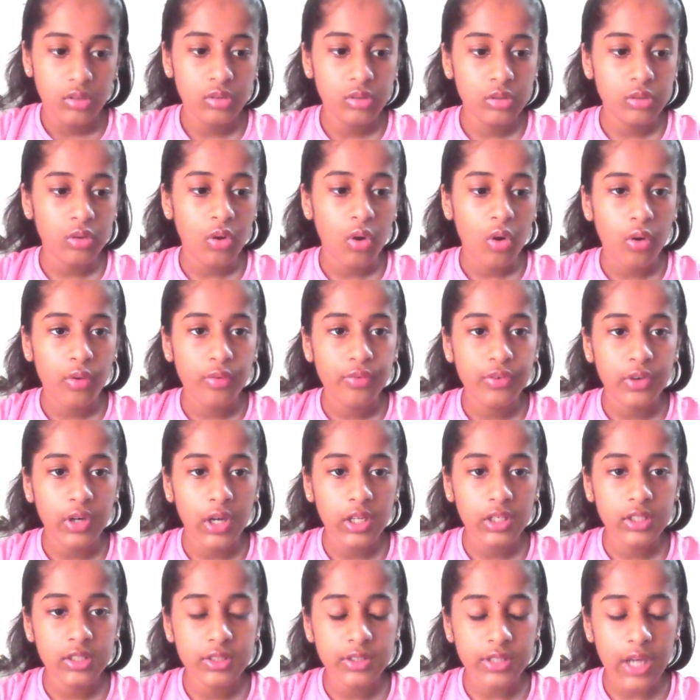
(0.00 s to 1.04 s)
So
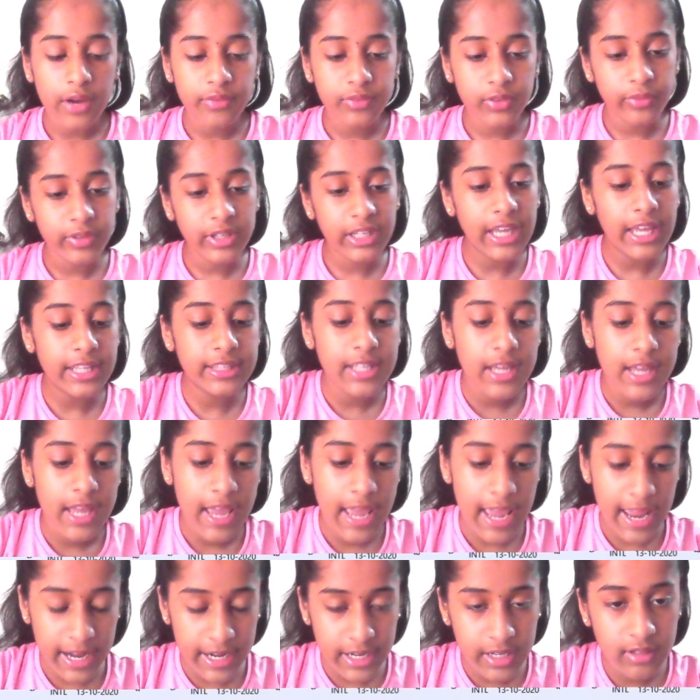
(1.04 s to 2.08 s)
first, after we get the
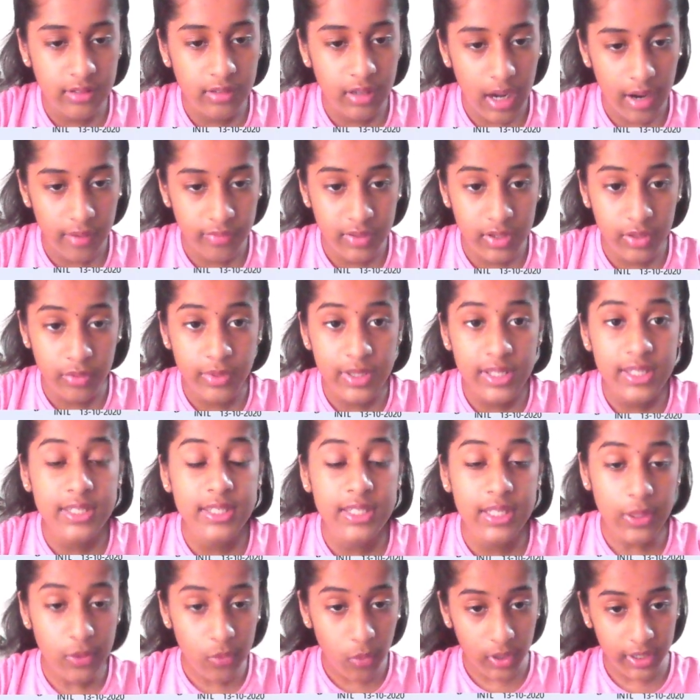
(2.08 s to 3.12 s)
head, after we
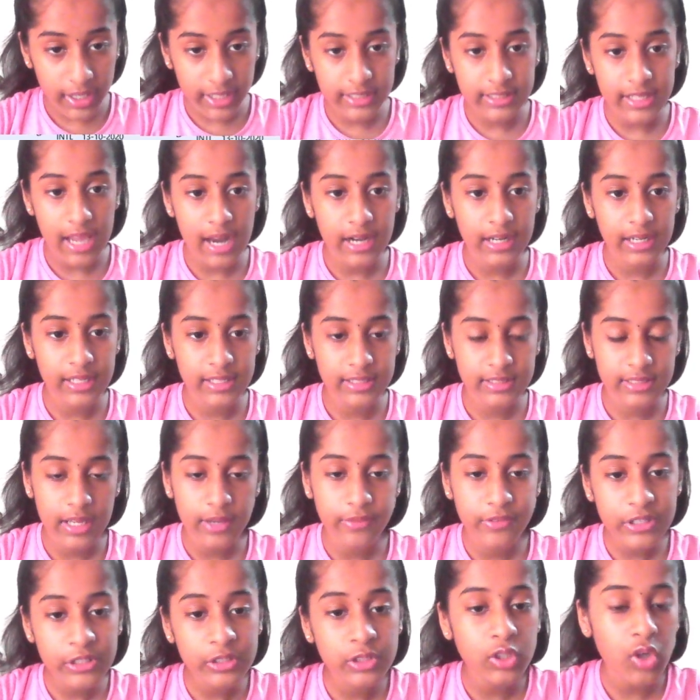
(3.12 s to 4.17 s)
see what exactly is
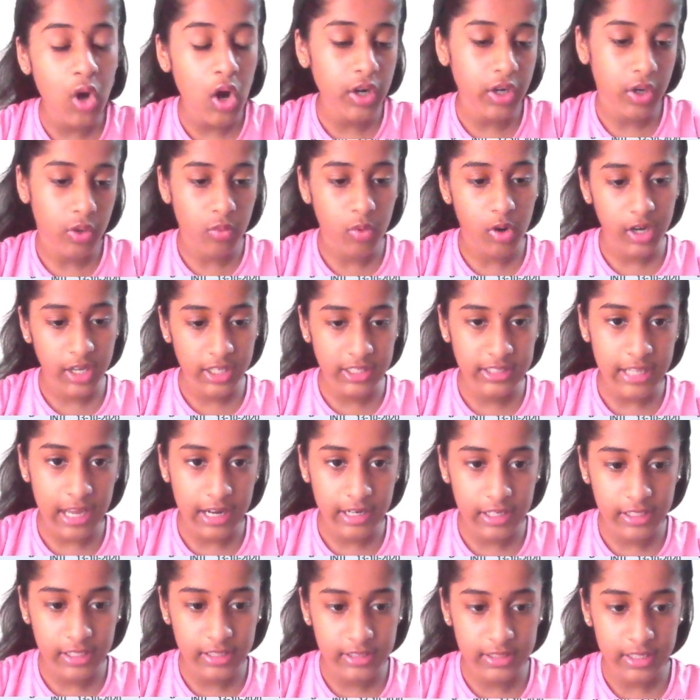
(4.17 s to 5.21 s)
there, we saw now what
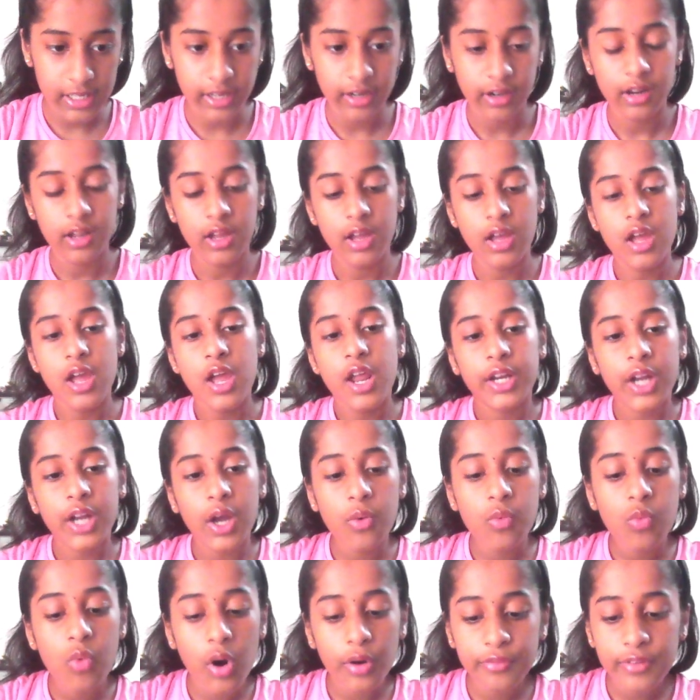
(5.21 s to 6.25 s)
exactly is there.
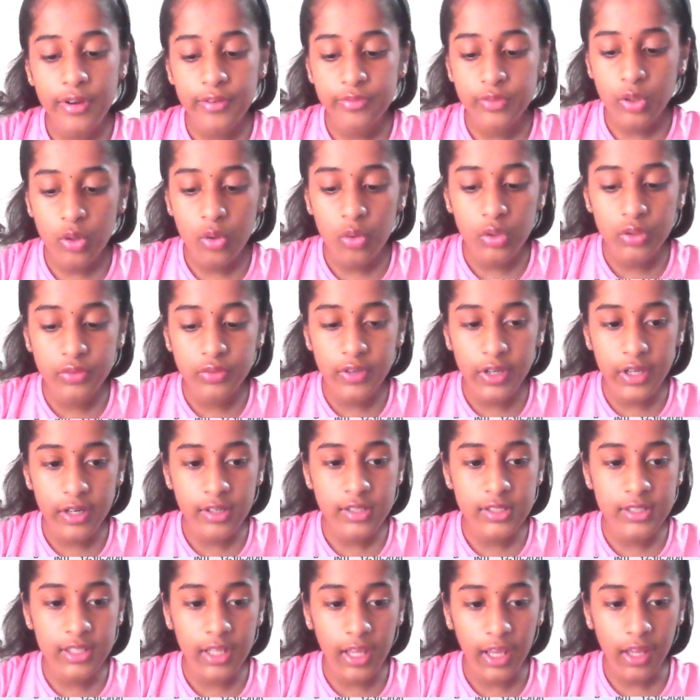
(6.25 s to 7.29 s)
Now what we have to do is we're going
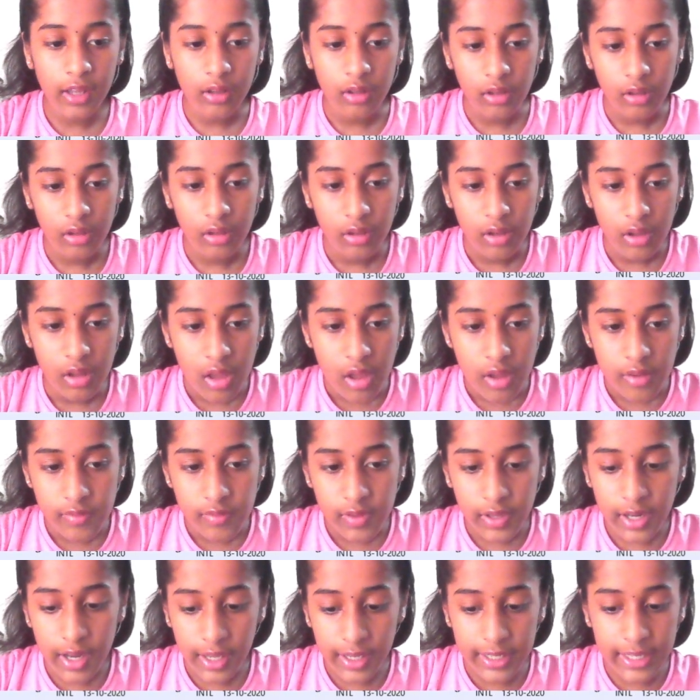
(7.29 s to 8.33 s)
to say,
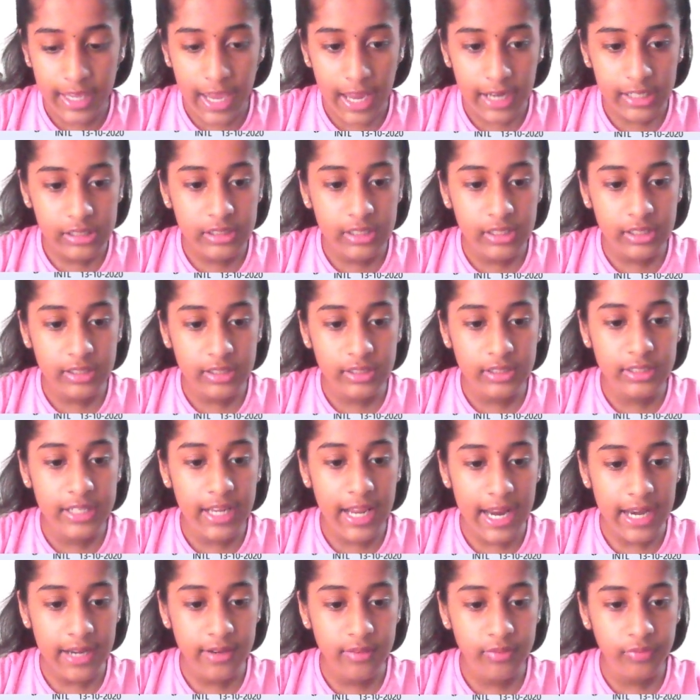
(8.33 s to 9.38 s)
we're going to get this
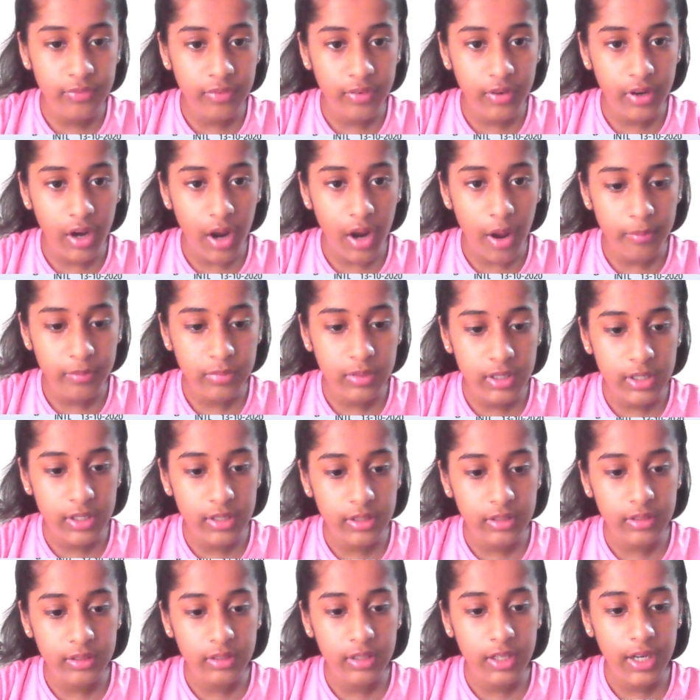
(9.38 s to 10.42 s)
date
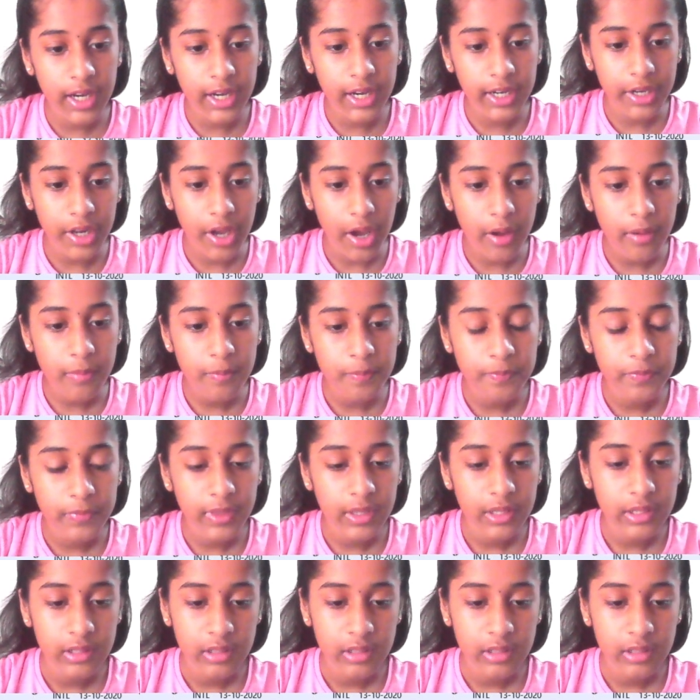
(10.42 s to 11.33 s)
from data,